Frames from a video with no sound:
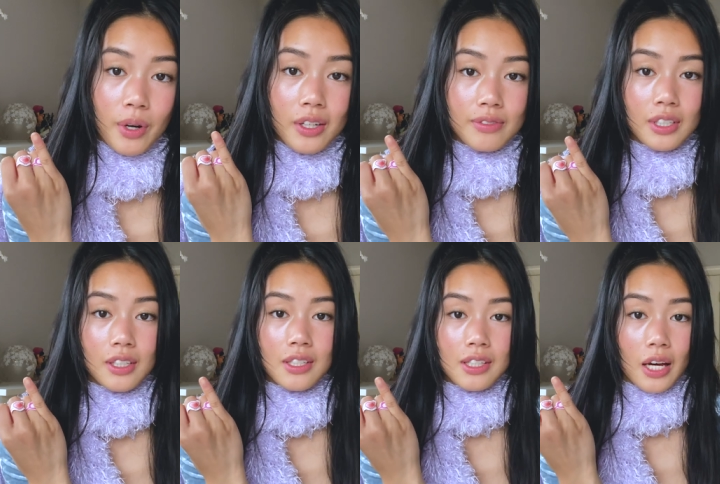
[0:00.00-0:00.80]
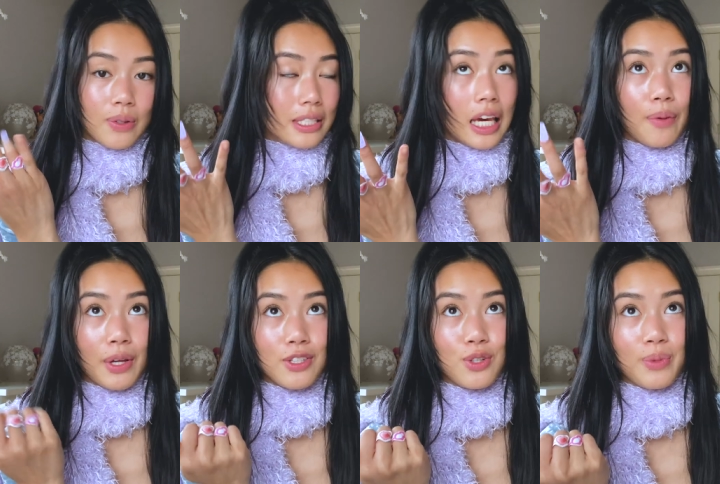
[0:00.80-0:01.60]
off because I was gaming
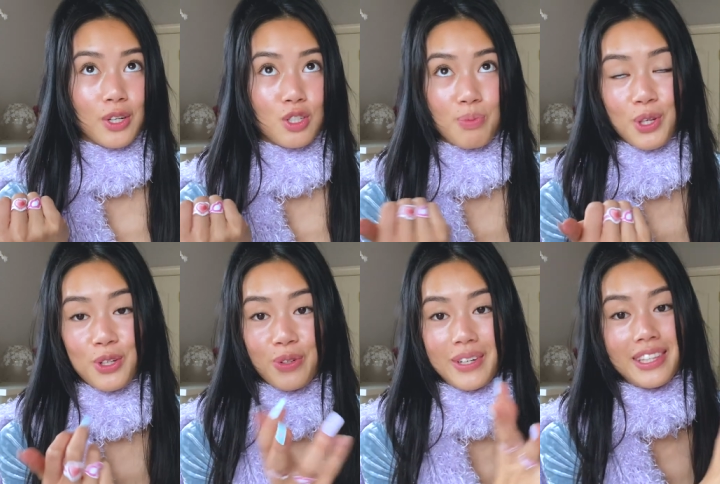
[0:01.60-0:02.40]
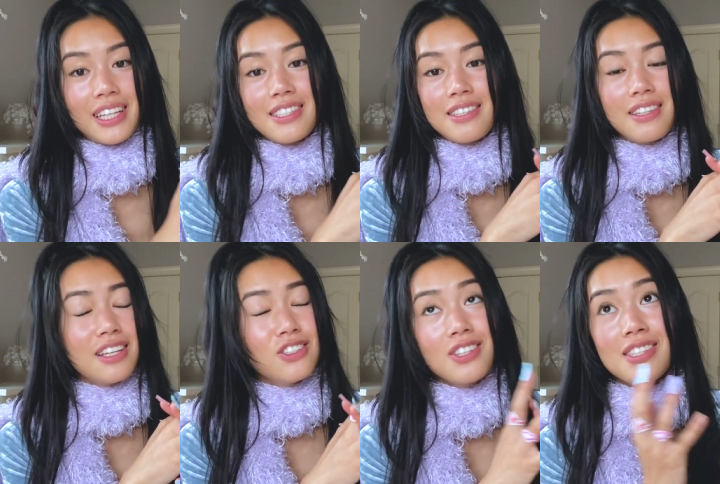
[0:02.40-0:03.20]
too much, but you know what? That's
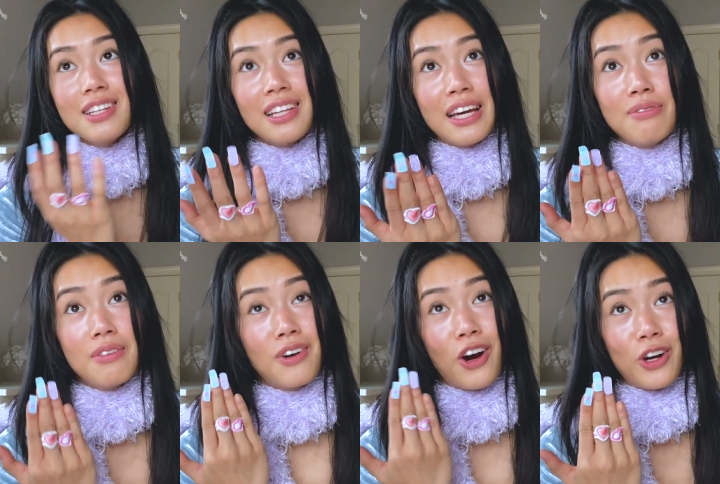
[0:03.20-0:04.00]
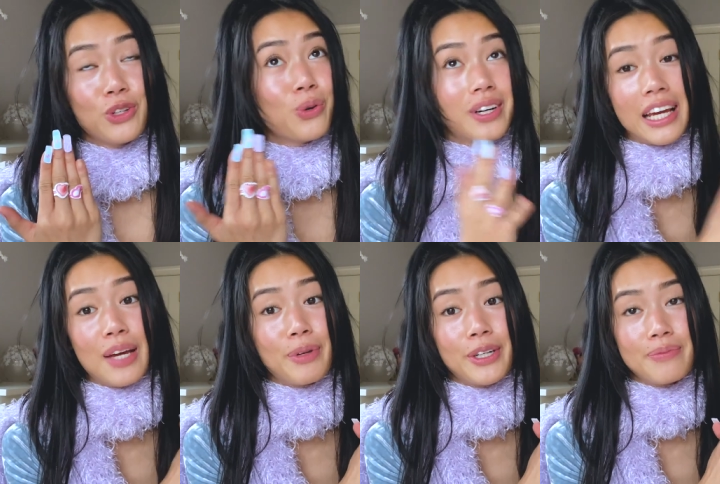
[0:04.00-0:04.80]
that's just the life of a hardcore gamer.